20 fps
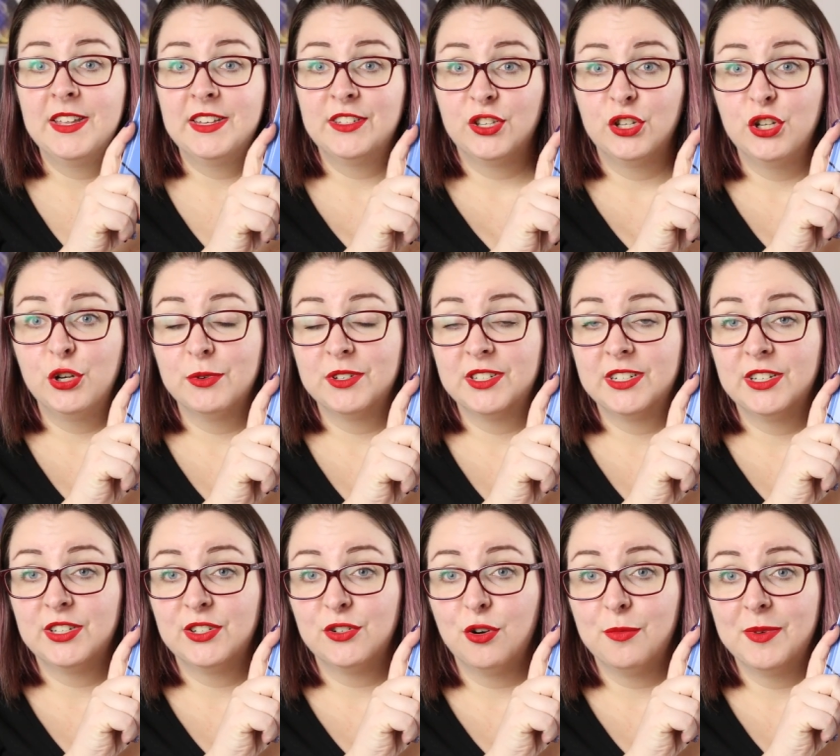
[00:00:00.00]
there's the newest
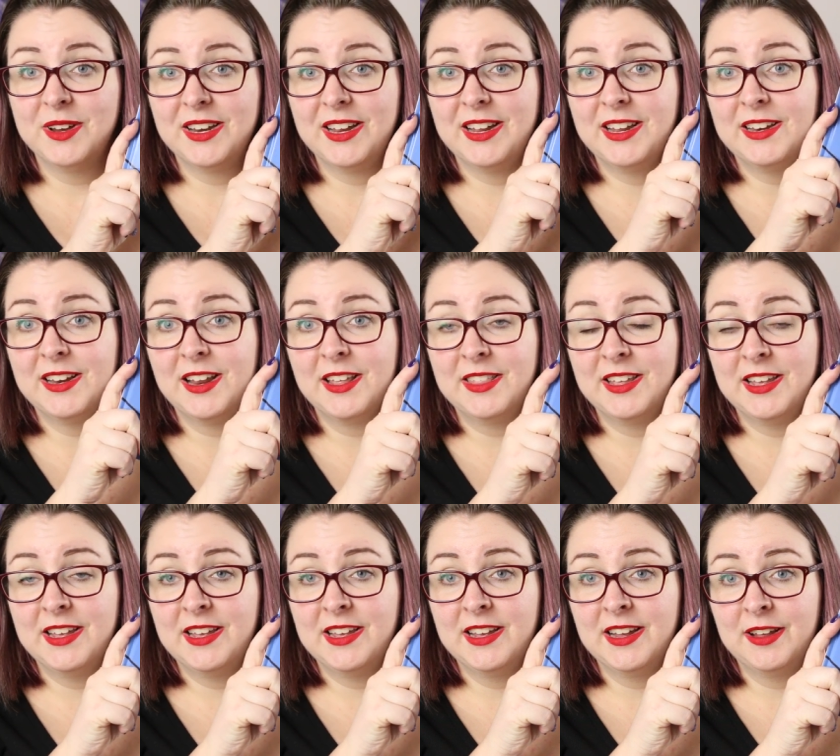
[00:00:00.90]
installment in
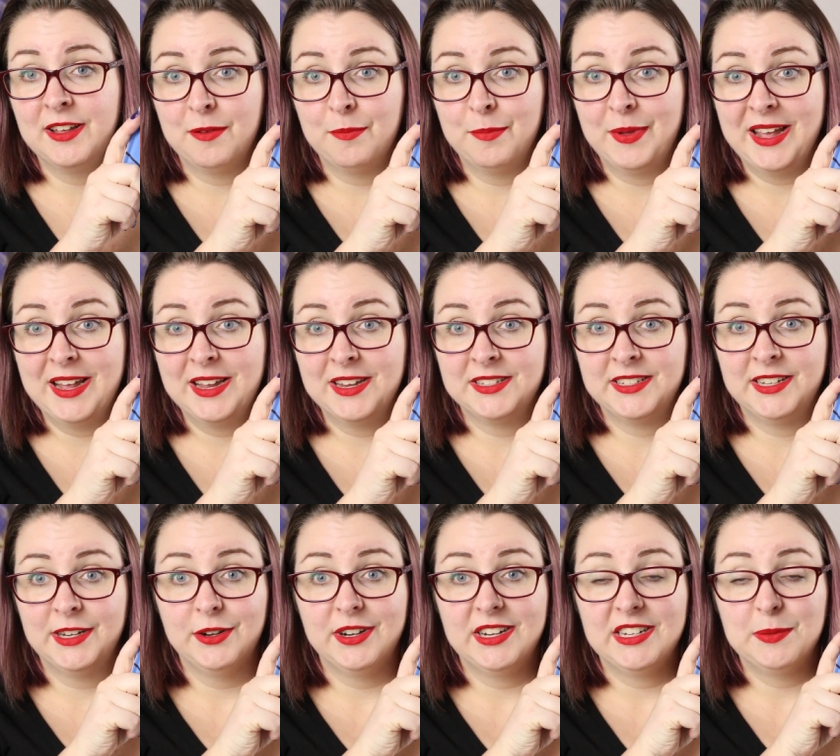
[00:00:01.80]
the Bear
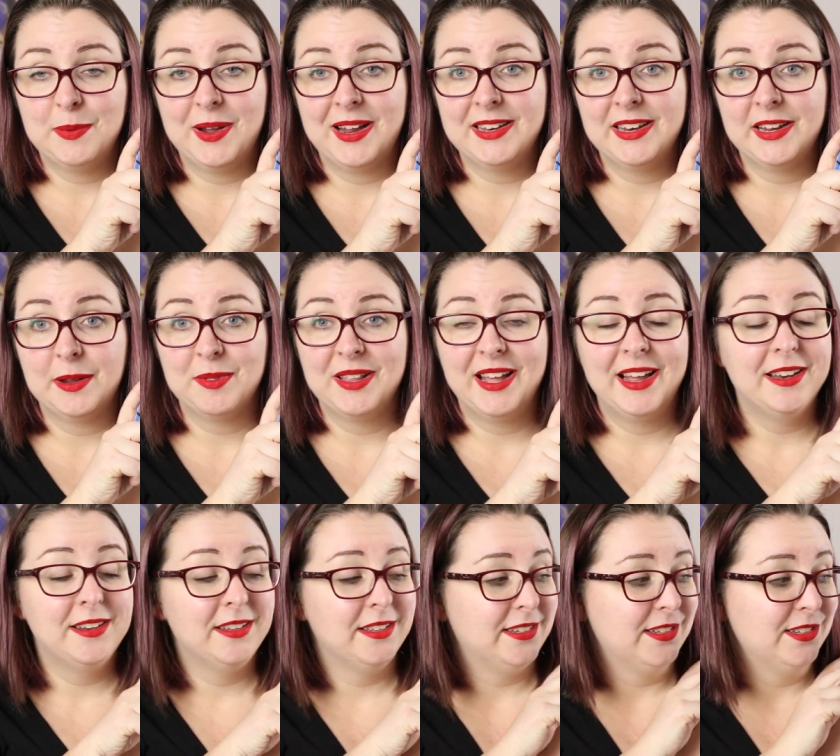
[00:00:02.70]
series by Nick
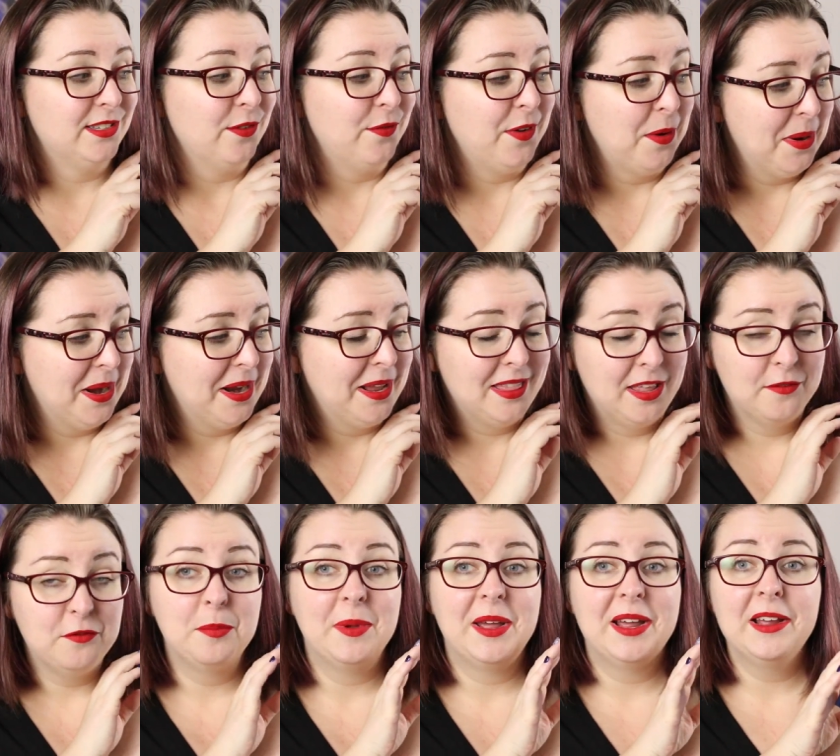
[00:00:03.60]
Bland. This is The Very
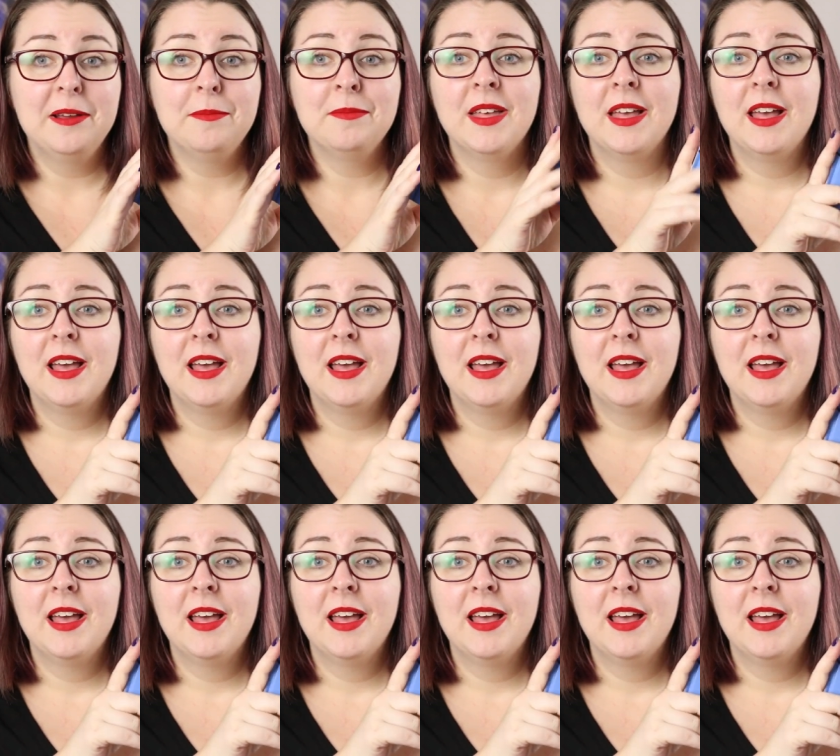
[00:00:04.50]
Clever Bear.